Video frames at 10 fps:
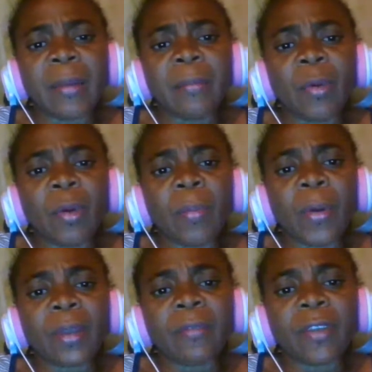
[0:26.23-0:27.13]

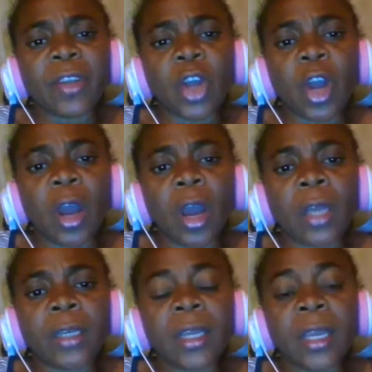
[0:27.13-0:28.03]
PowerPoint video
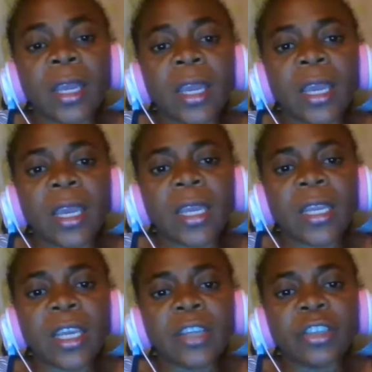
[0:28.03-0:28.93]
on
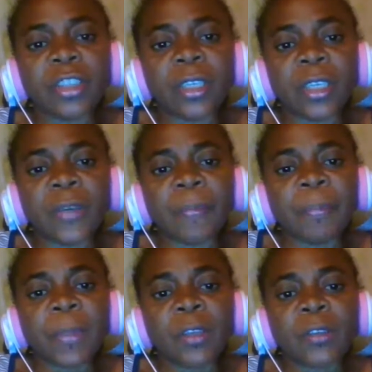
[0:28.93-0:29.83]
ADHD
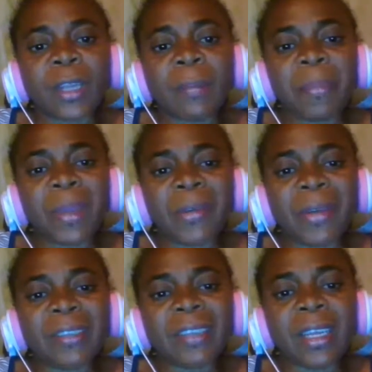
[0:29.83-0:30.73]
so that
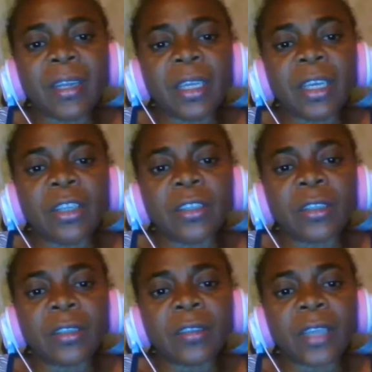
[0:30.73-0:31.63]
parents and
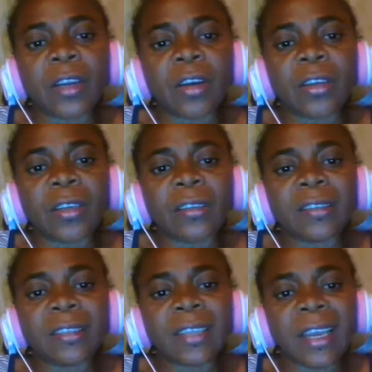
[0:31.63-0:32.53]
educators can
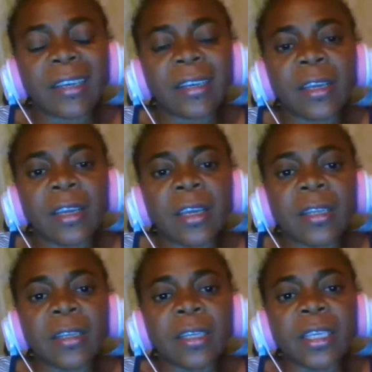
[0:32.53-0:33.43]
understand
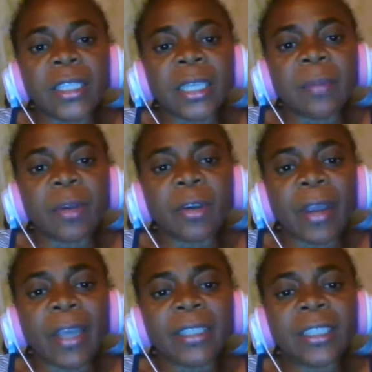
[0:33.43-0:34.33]
the DSM
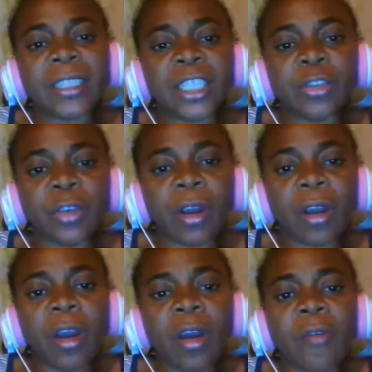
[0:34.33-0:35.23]
criteria
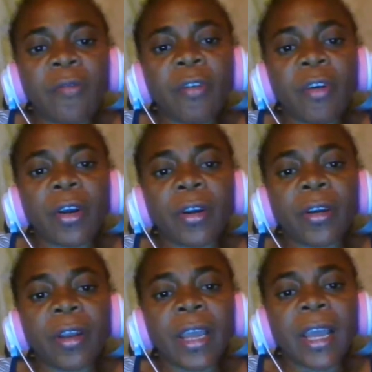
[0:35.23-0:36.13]
for
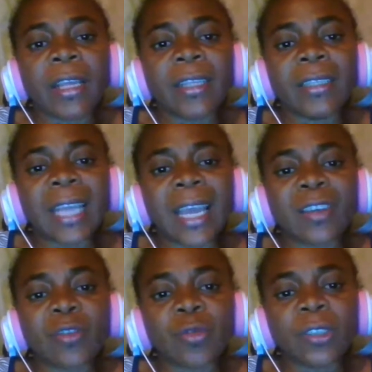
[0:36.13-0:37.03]

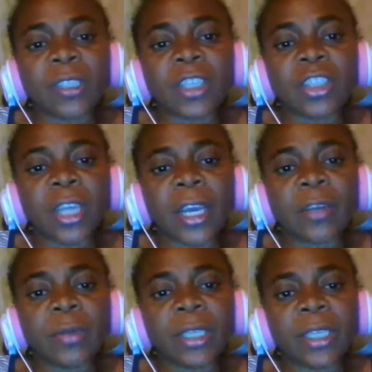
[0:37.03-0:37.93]
diagnosing a
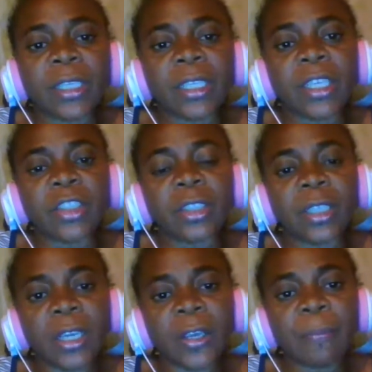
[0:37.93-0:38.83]
child with ADHD.